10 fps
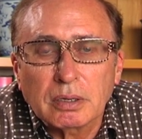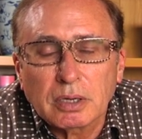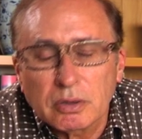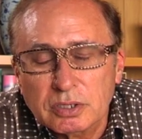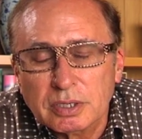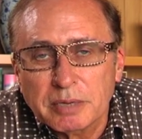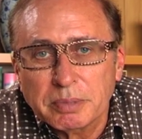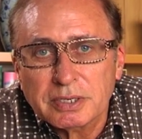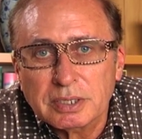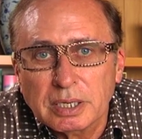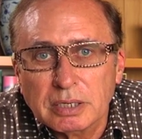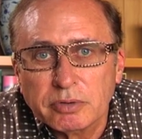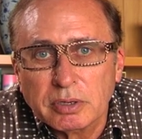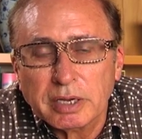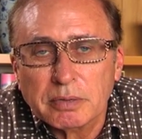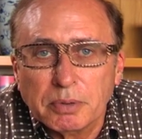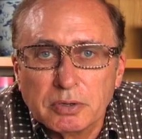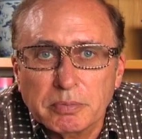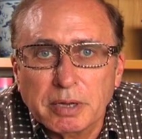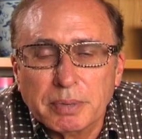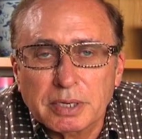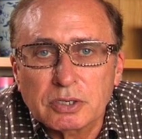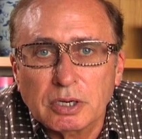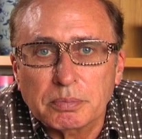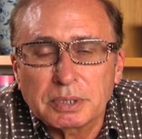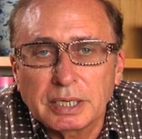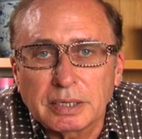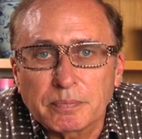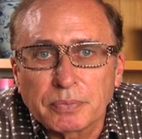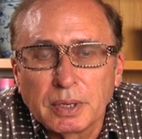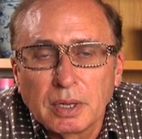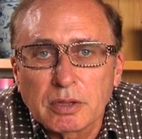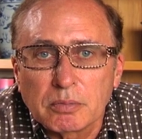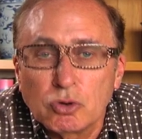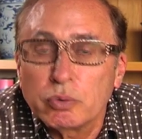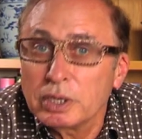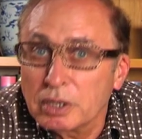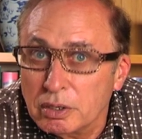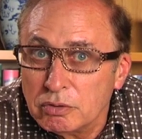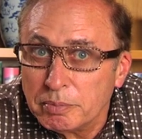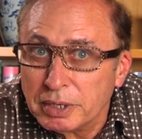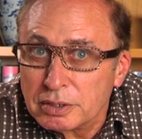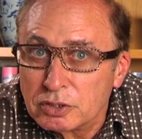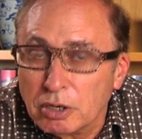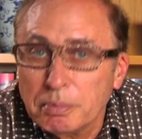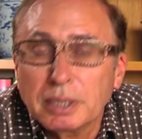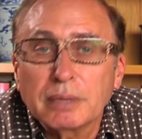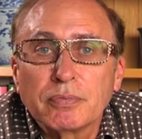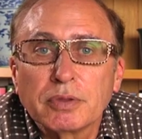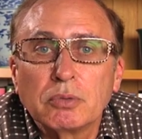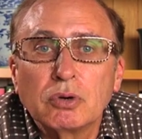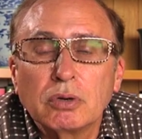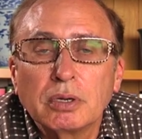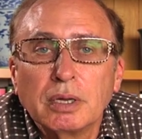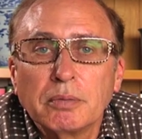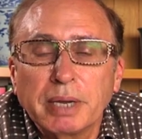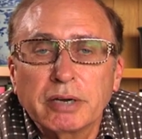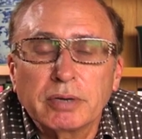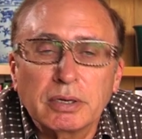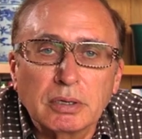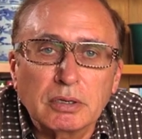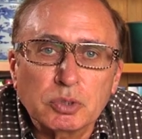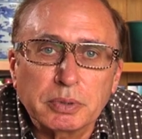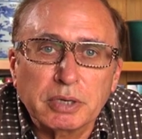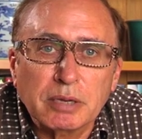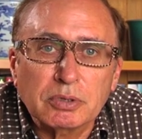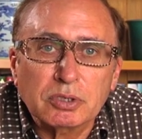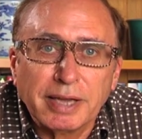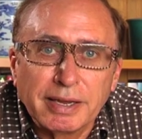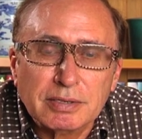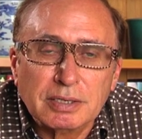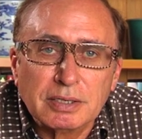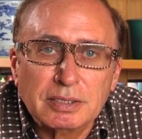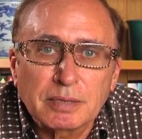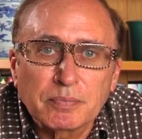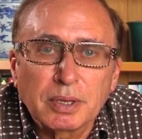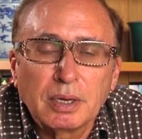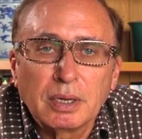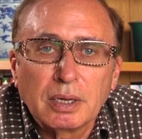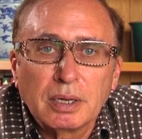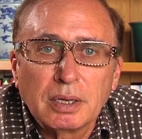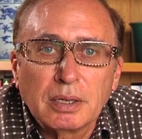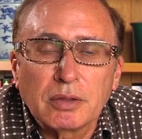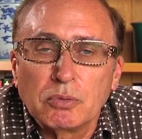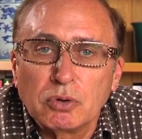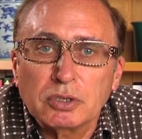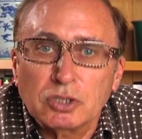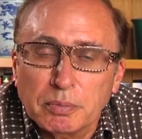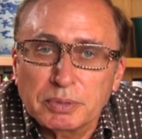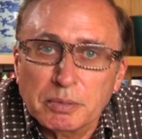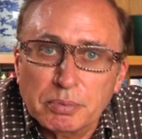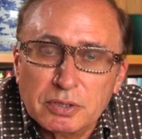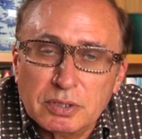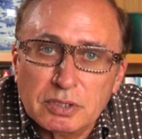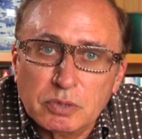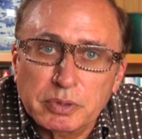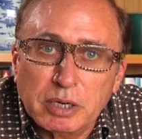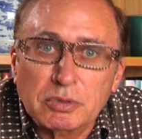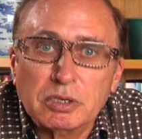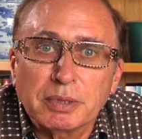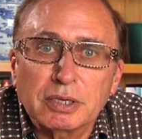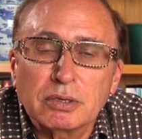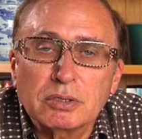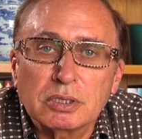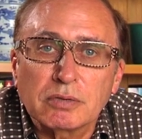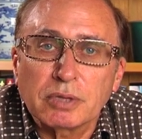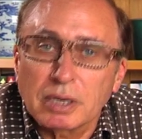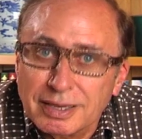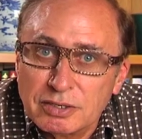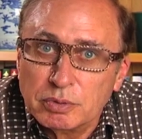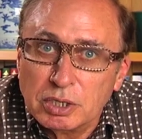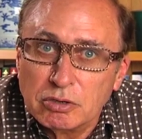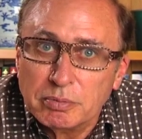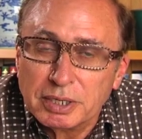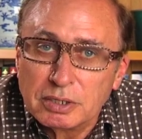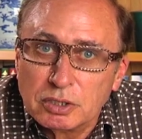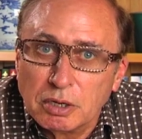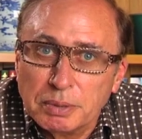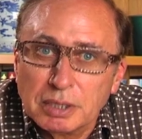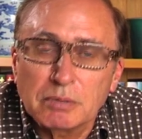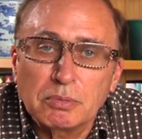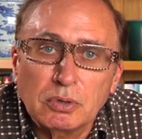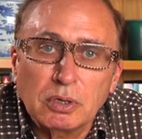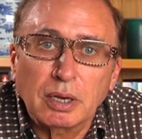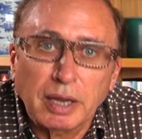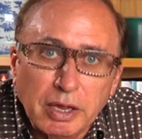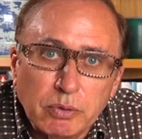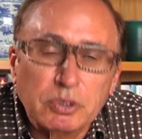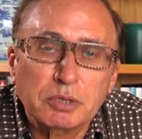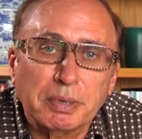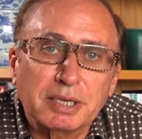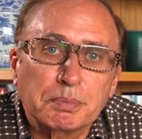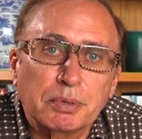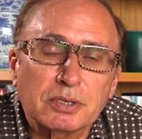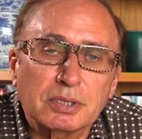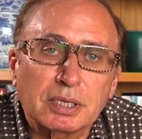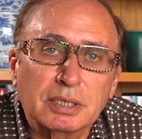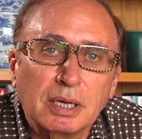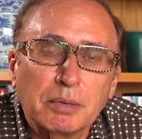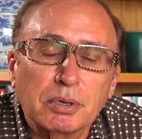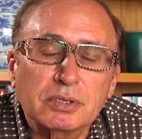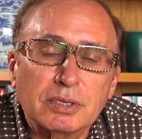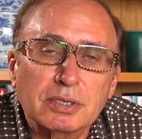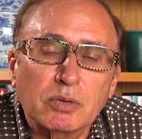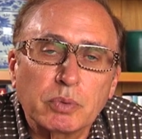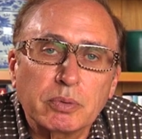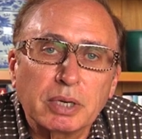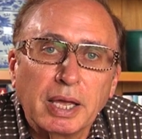go side by side, if you like, bottom-up and top-down. The more we know about a topic, the more background knowledge we're able to access, the more top-down processing we're able to make use of. The less we know about a topic, the more language-based processing we will